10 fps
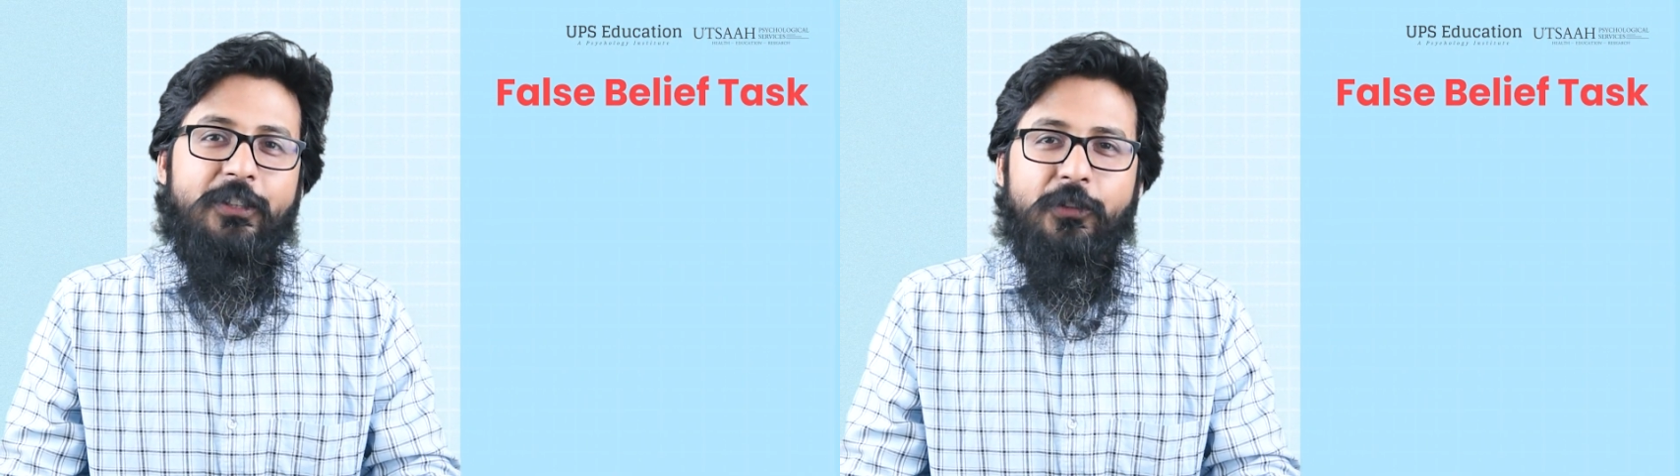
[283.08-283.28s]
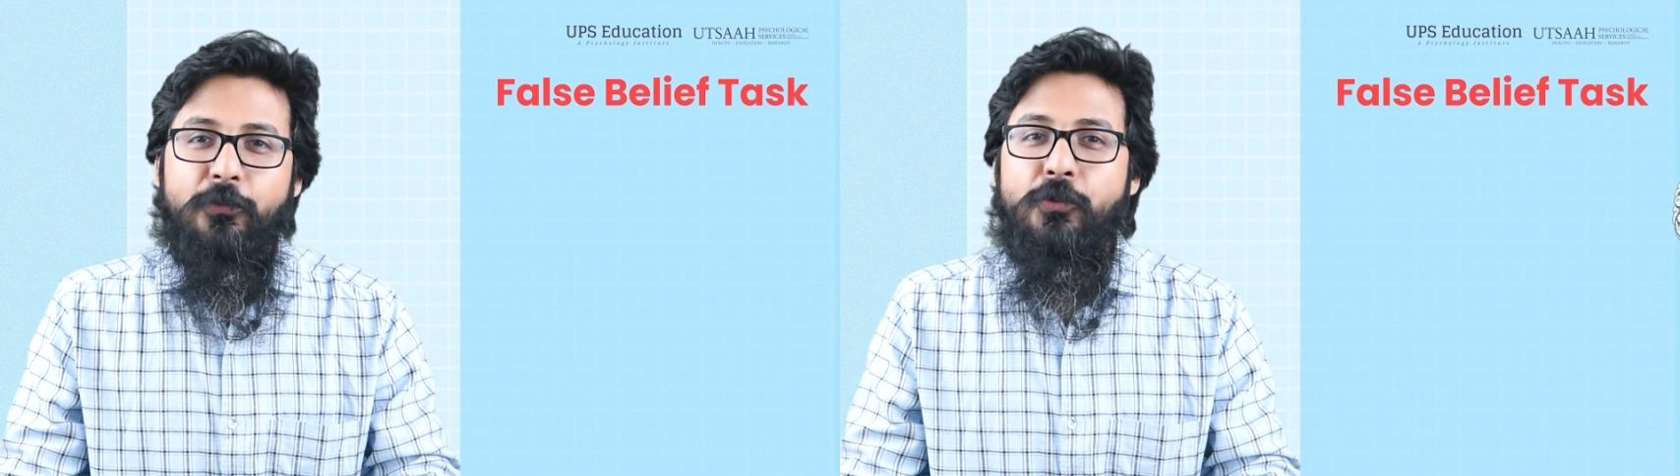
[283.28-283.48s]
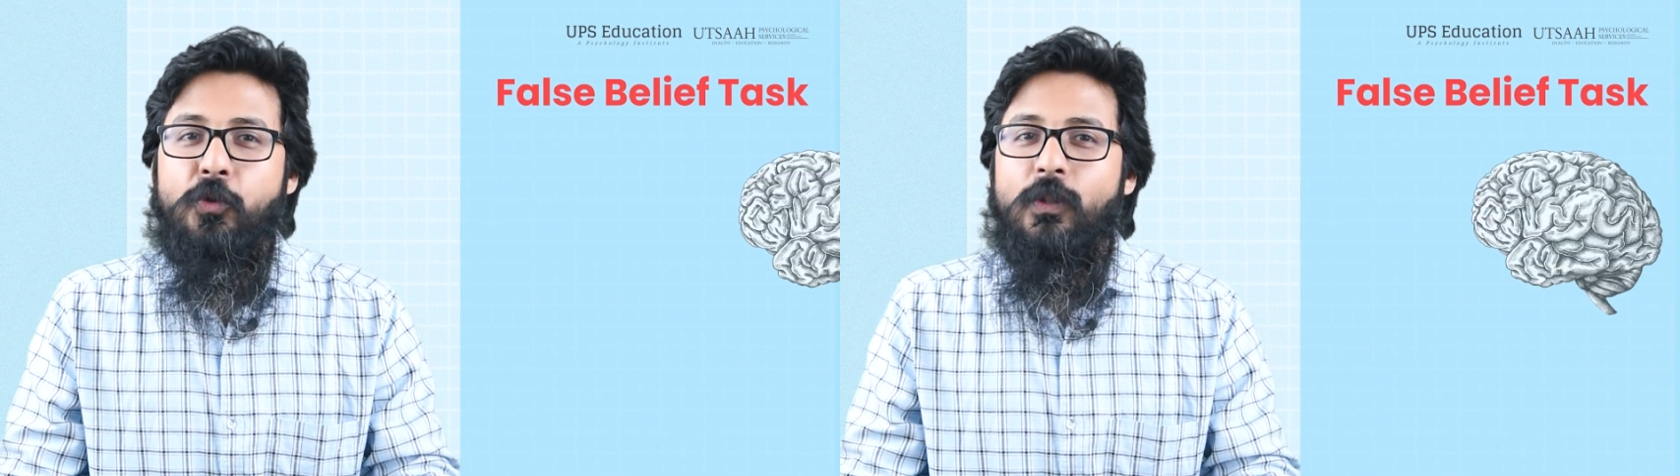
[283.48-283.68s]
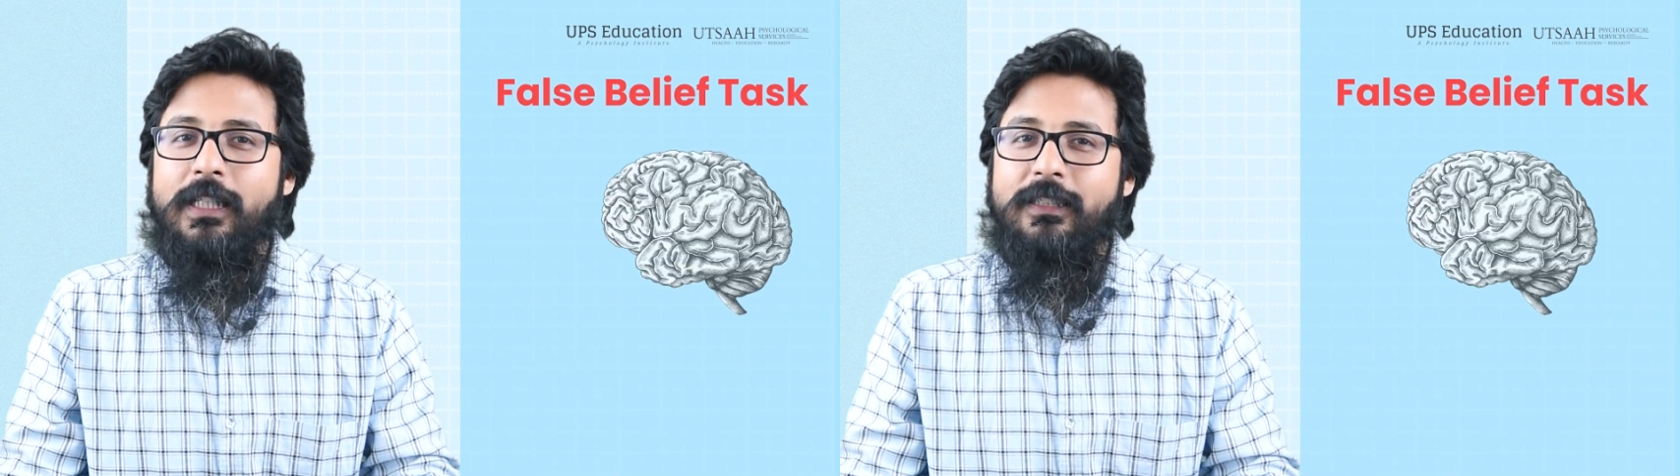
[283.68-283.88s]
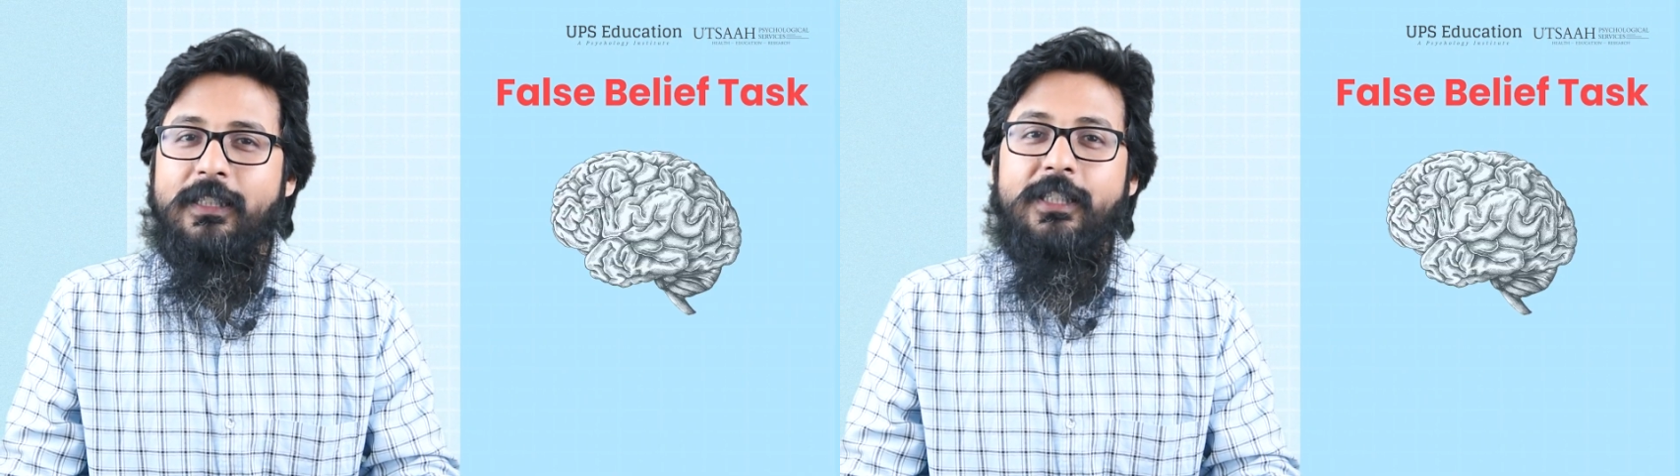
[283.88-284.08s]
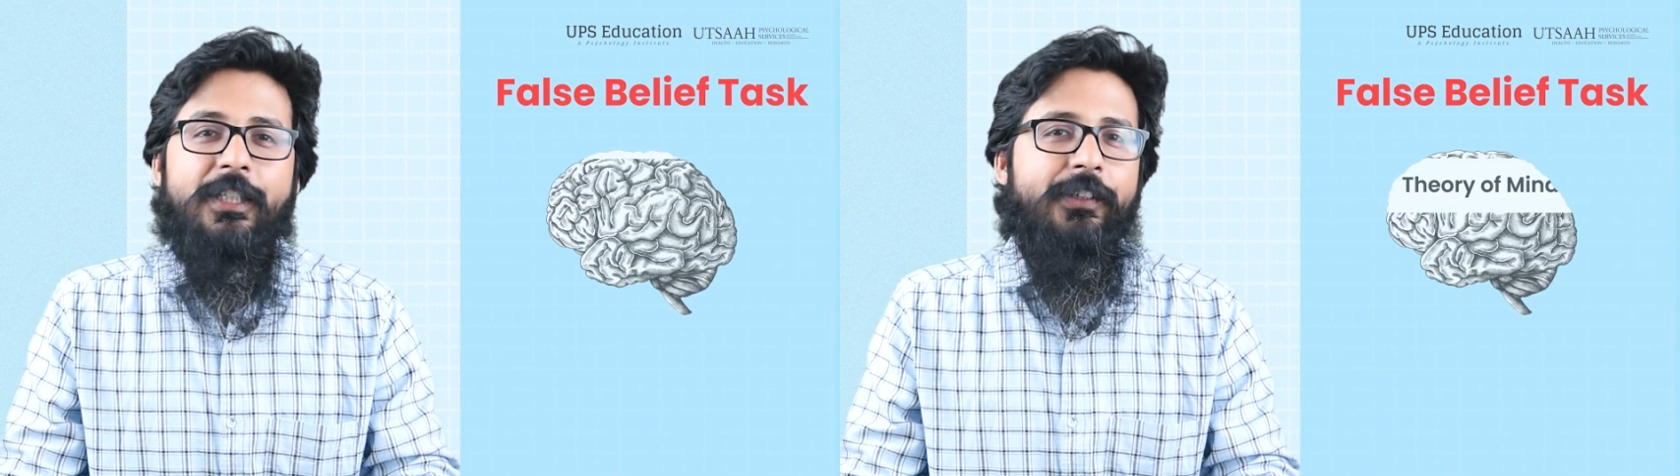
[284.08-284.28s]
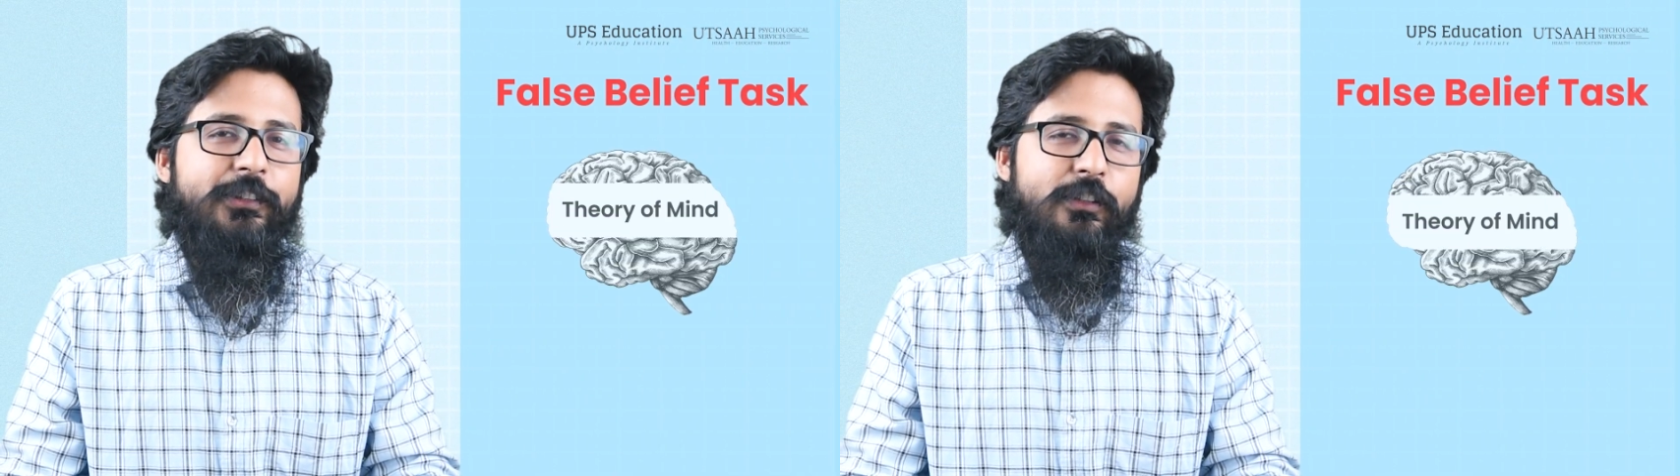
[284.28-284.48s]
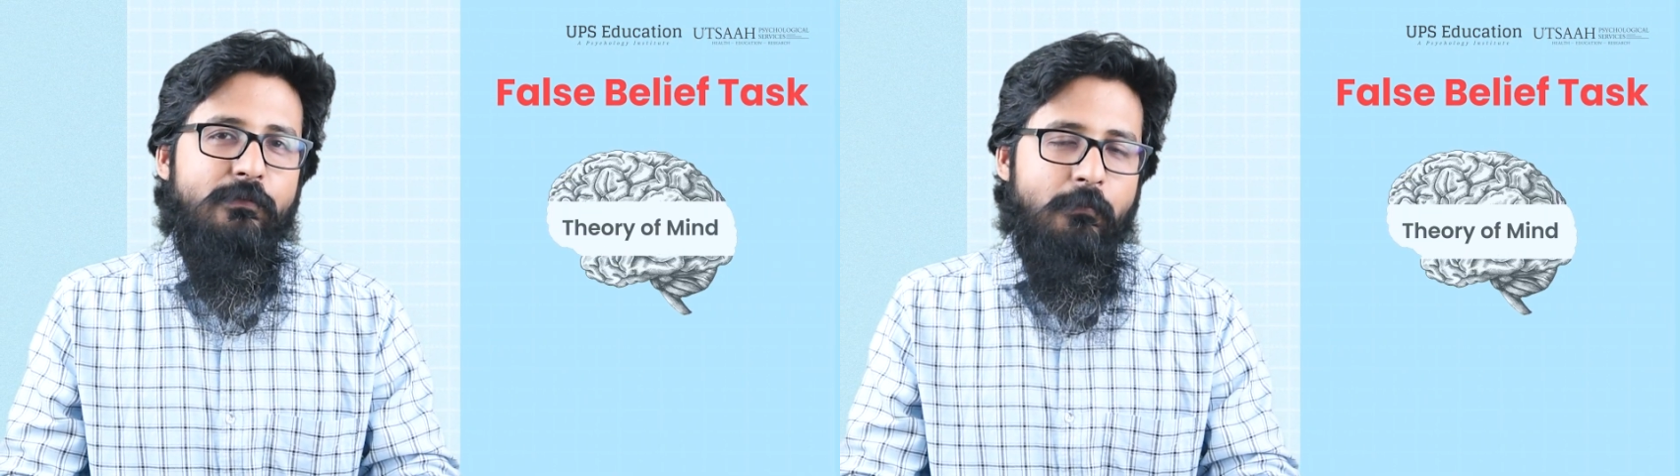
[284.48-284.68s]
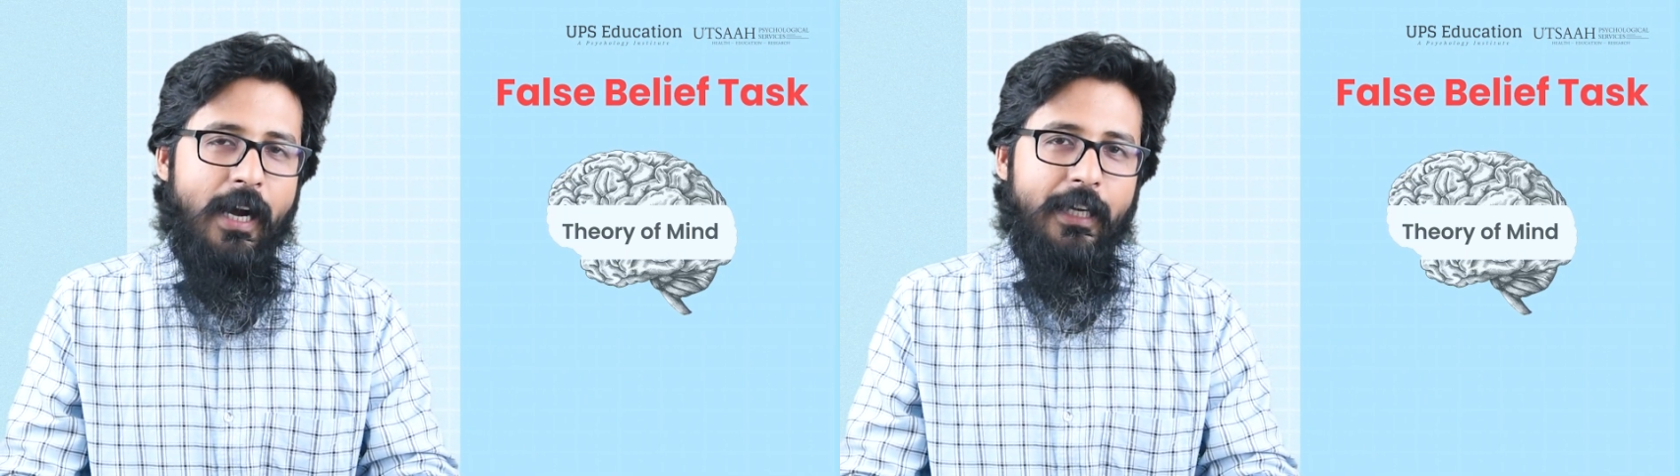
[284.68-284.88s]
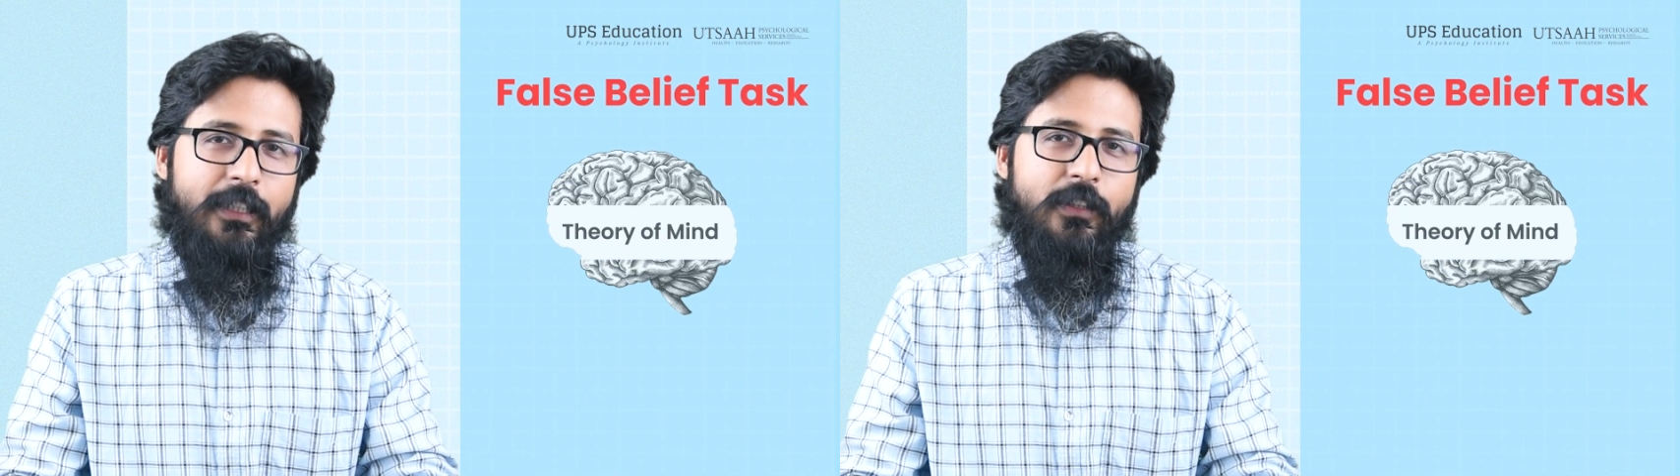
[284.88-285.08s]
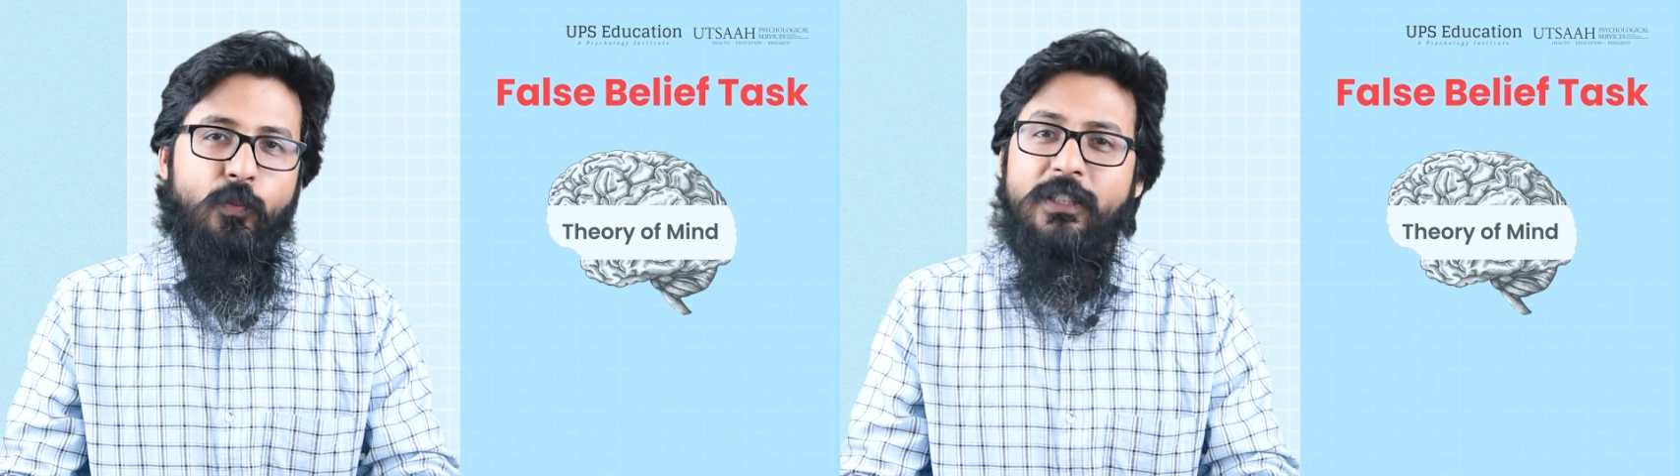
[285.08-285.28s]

is used to assess theory of mind,